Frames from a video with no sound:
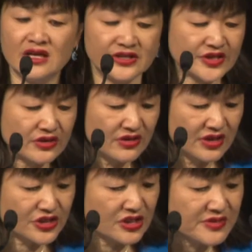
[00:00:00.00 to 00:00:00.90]
So
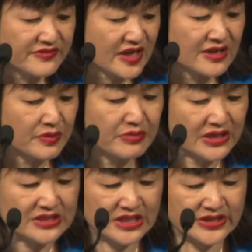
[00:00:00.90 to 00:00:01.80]
in terms of
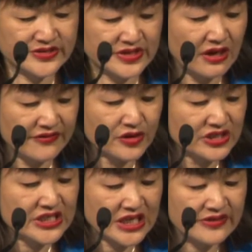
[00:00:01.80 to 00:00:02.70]
capabilities, I've
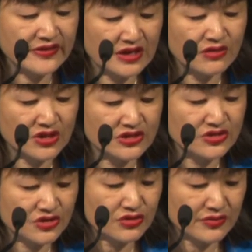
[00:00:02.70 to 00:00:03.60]
got 10 that I wanted to
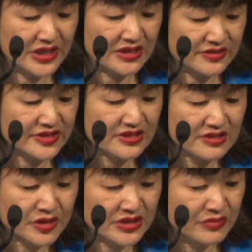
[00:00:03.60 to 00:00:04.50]
talk about, and since
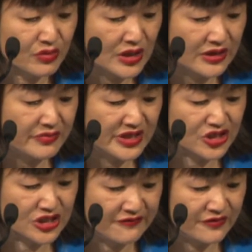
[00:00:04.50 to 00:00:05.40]
I'm on number 1, I better
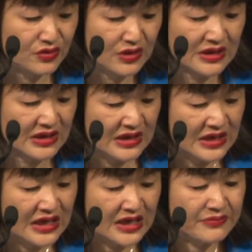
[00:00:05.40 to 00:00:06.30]
shuffle.
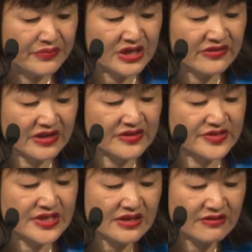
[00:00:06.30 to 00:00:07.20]
But I think the
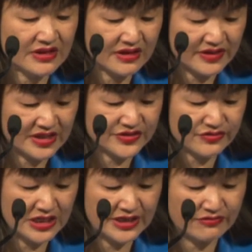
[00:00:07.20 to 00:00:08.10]
second thing that is
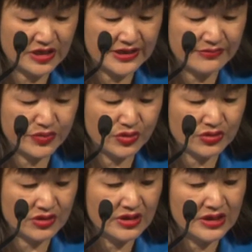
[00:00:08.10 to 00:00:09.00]
really, really
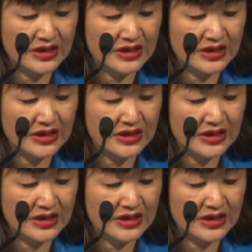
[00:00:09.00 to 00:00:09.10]
important